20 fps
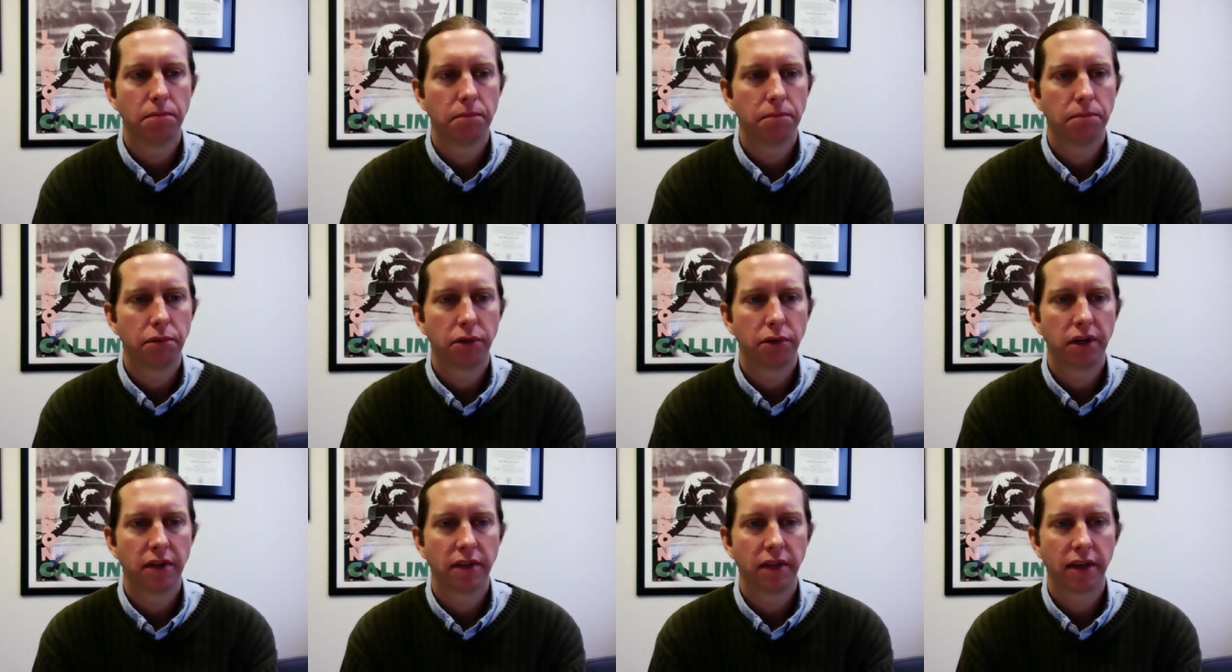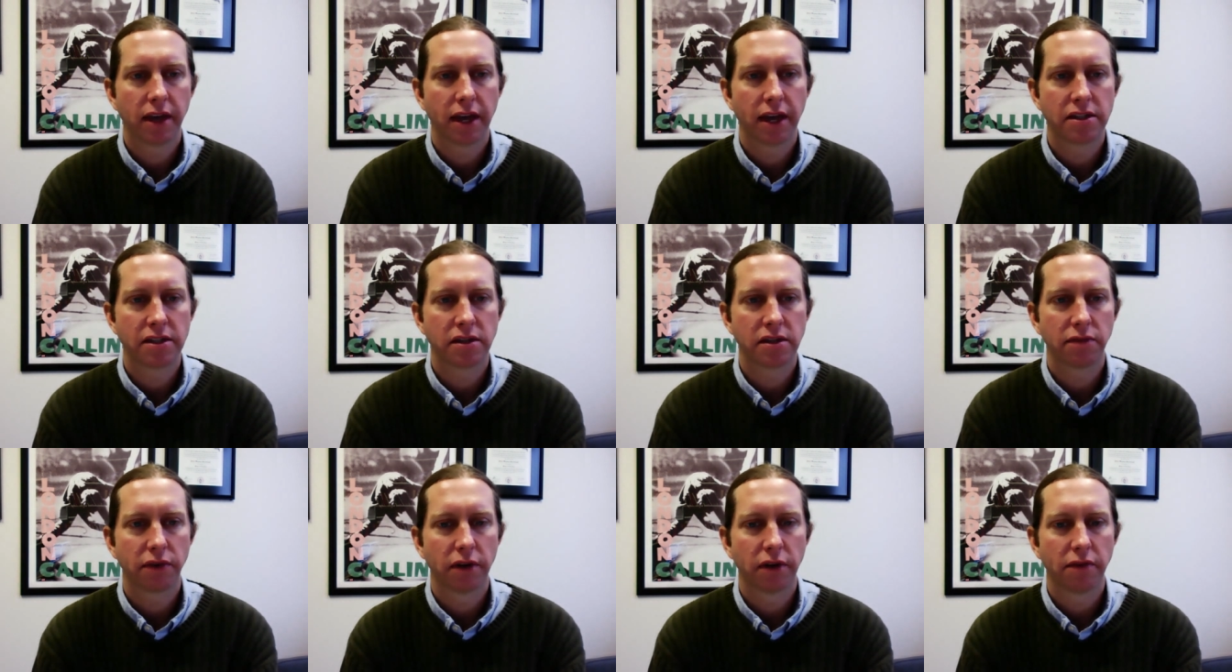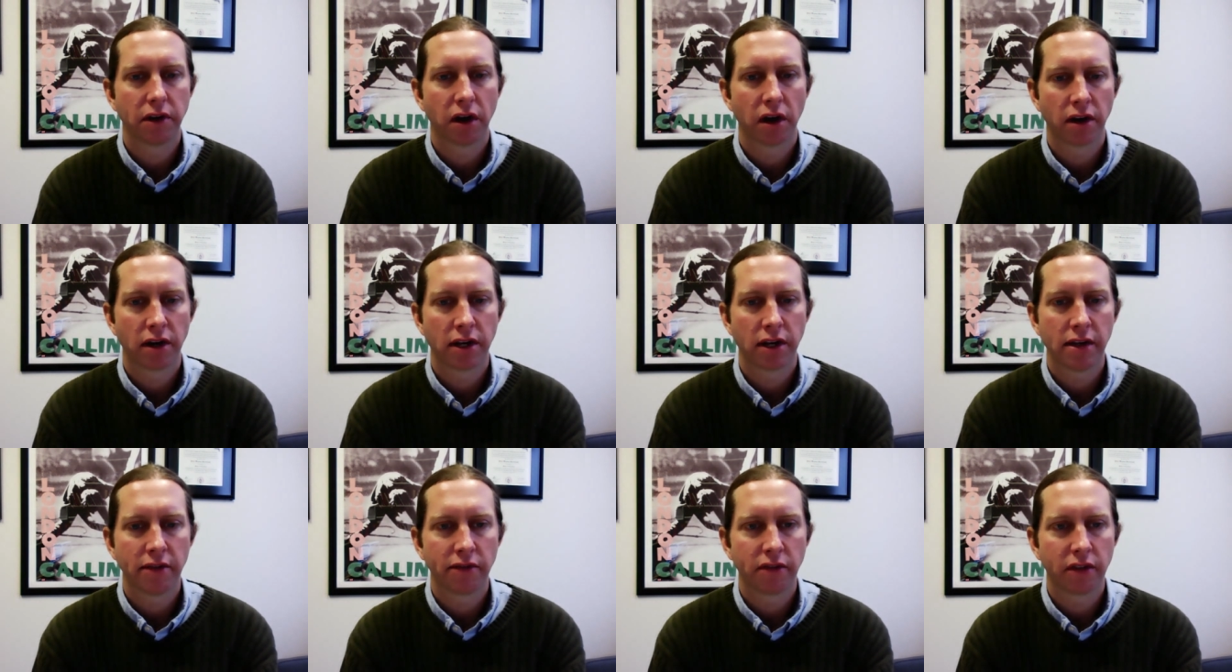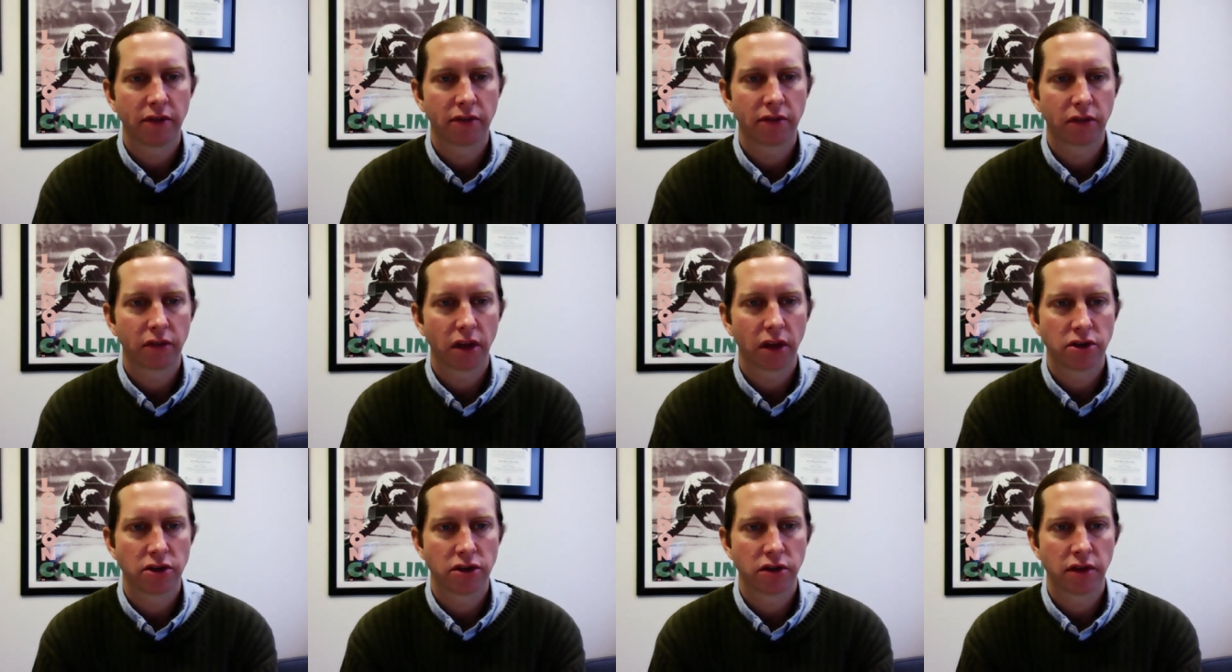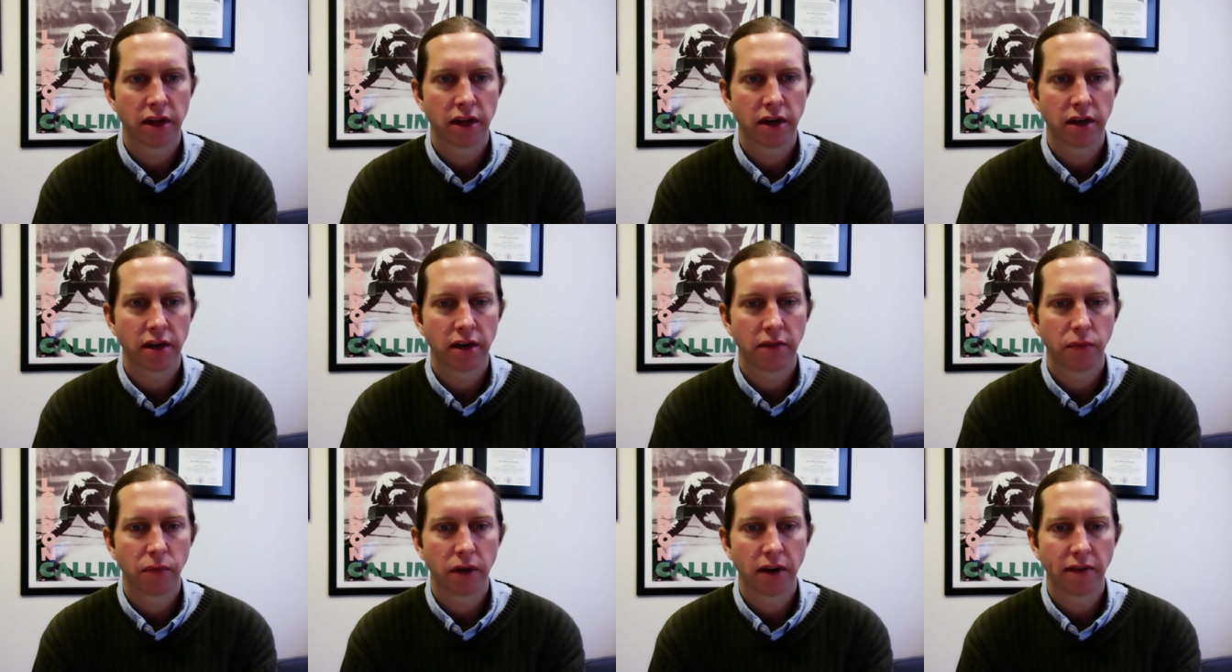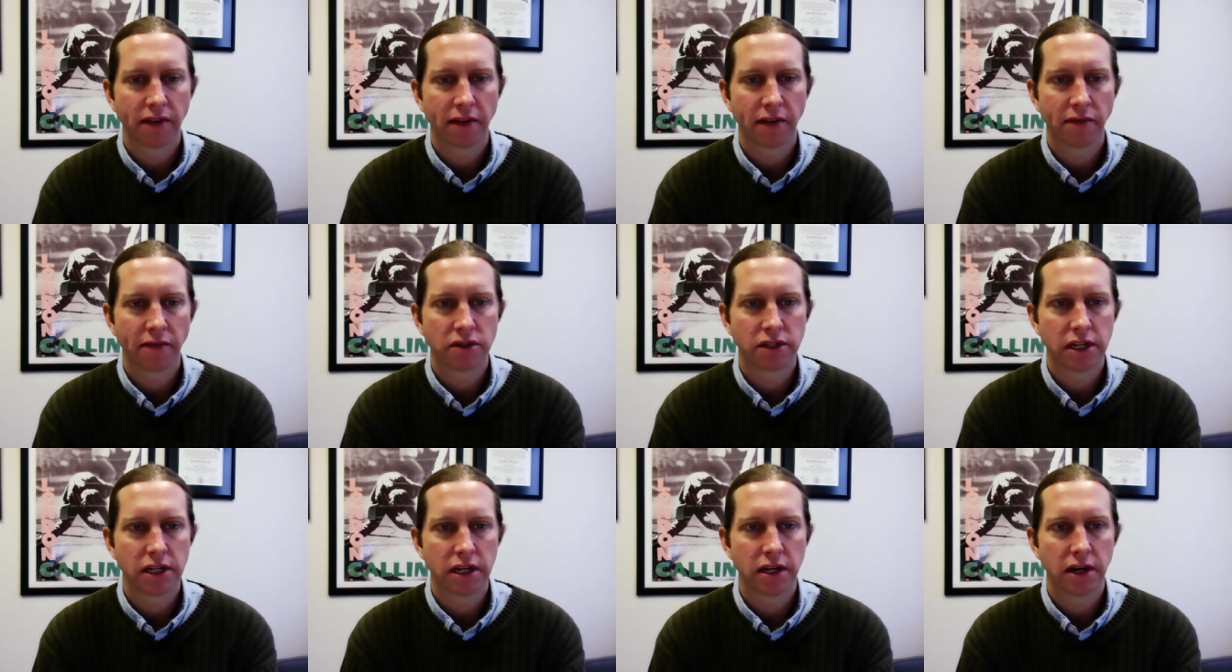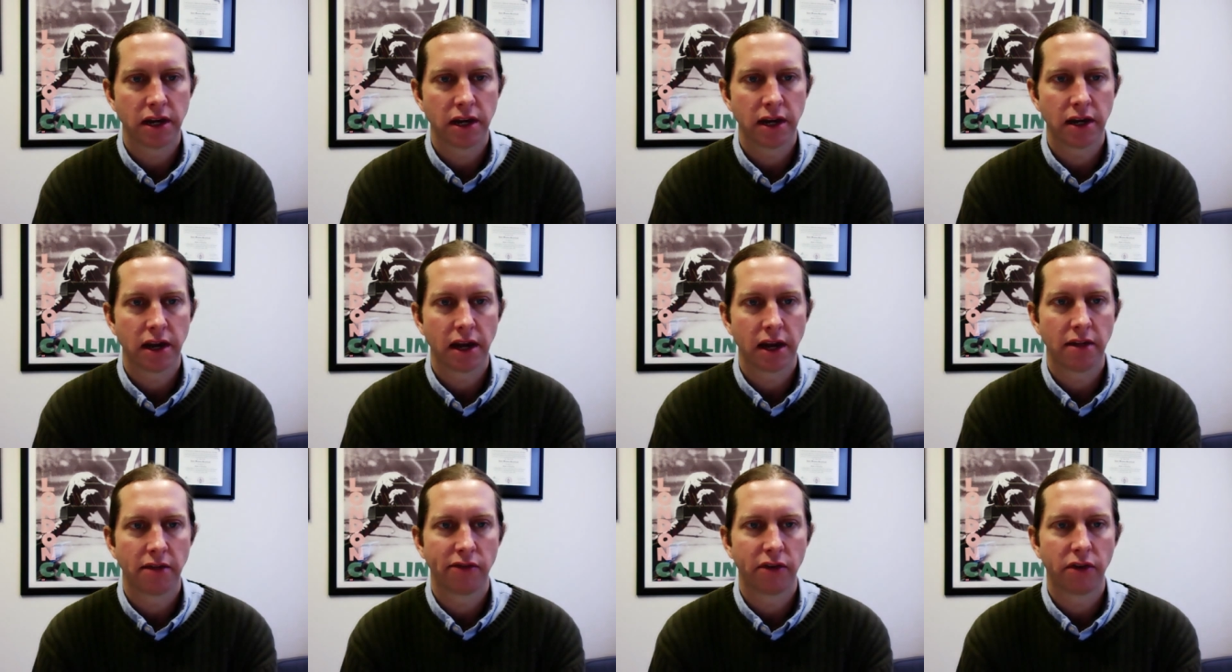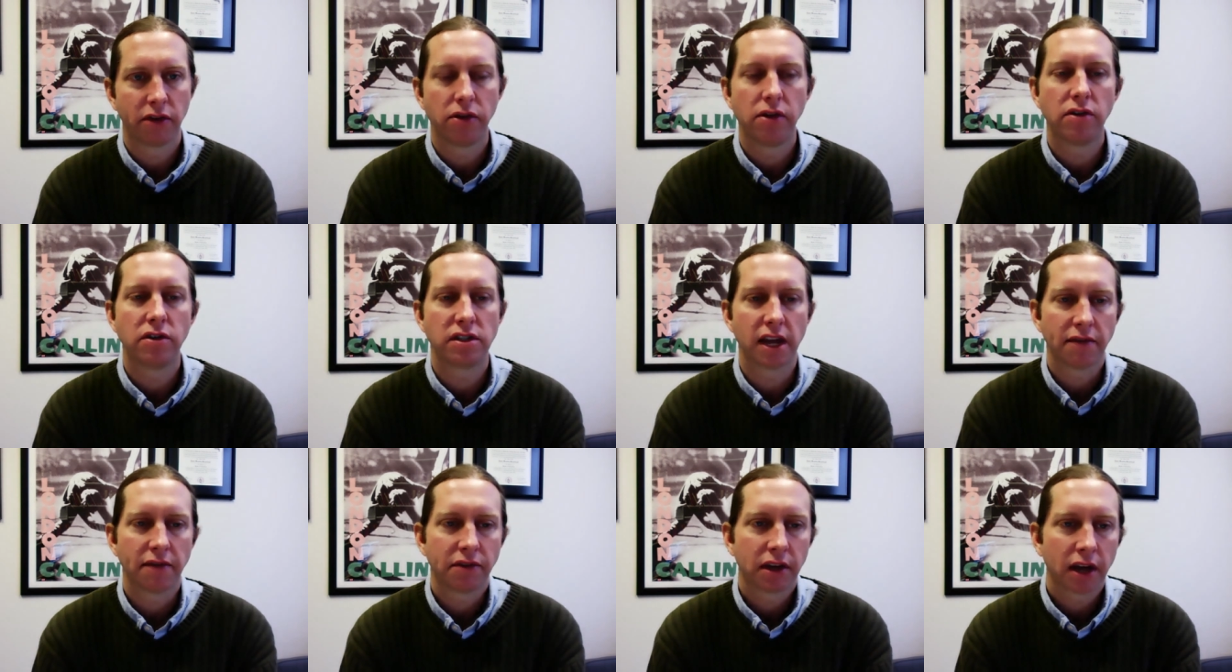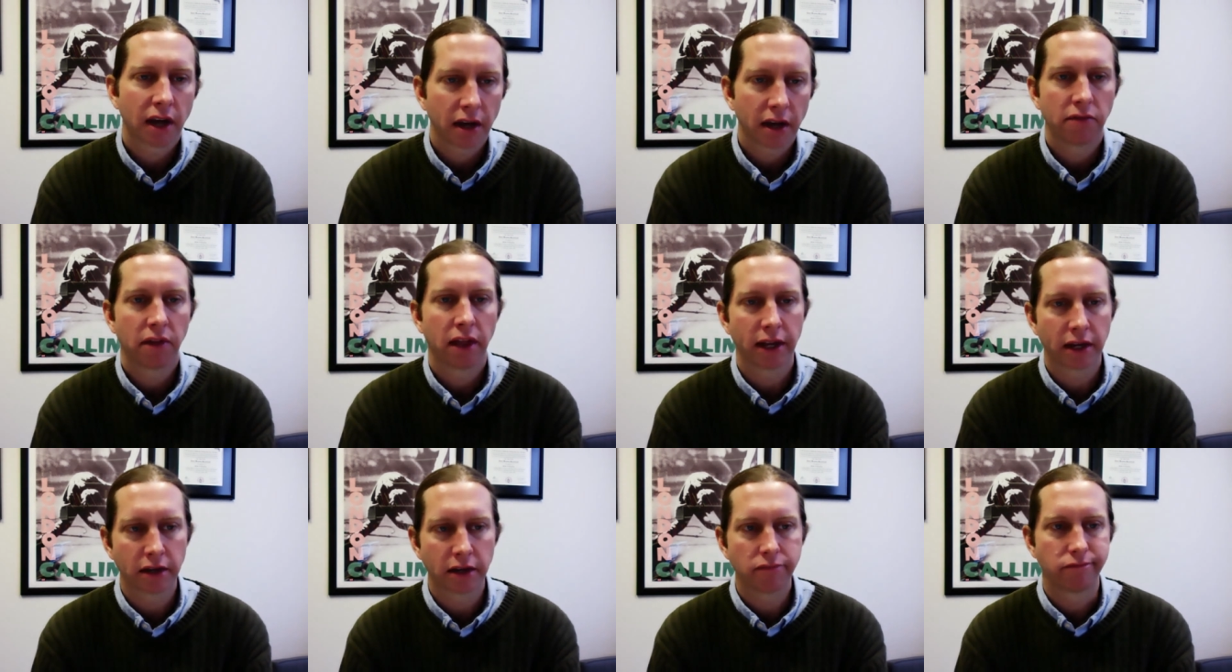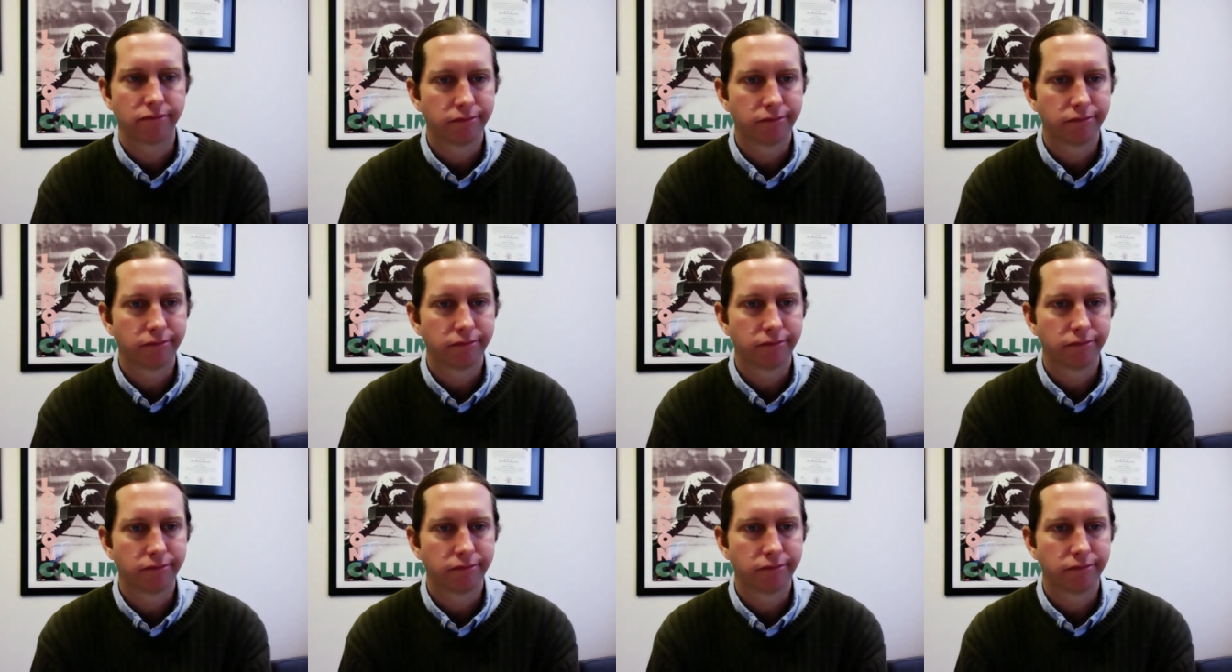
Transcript: putting the case in front of an audience that's larger than would have ever seen it, and so you just have to kind of like